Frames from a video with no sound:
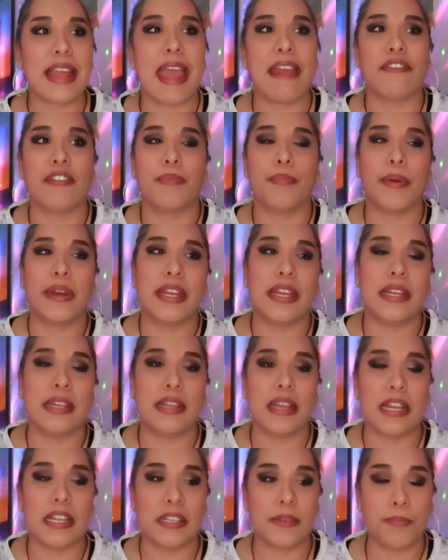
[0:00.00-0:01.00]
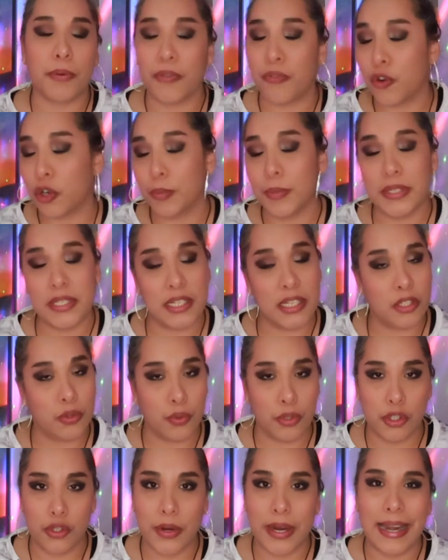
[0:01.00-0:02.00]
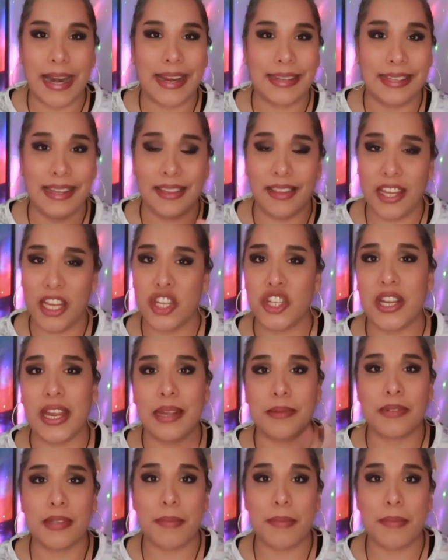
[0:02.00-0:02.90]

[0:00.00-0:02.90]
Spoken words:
Everybody's performances was great. Like I said, Lily James,